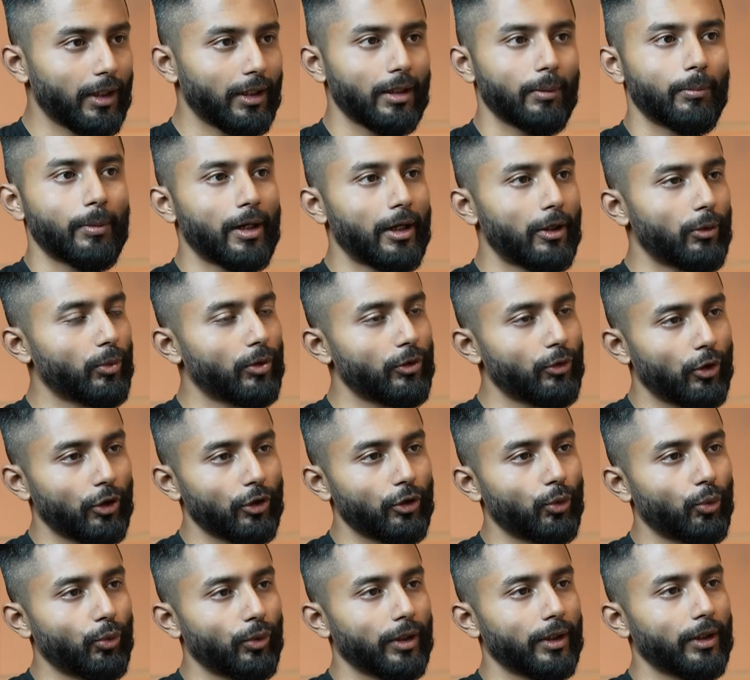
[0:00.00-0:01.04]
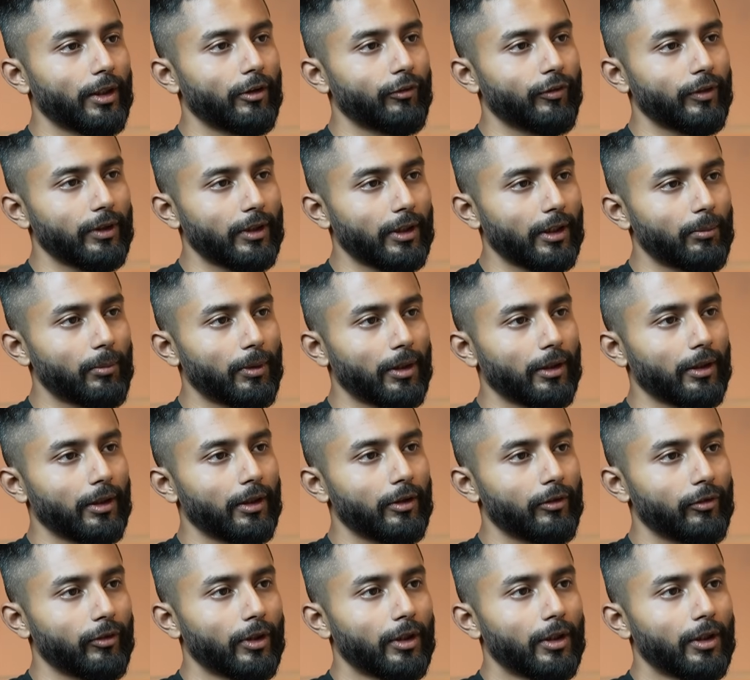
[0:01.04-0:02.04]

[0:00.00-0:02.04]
The brand was not known enough in that market.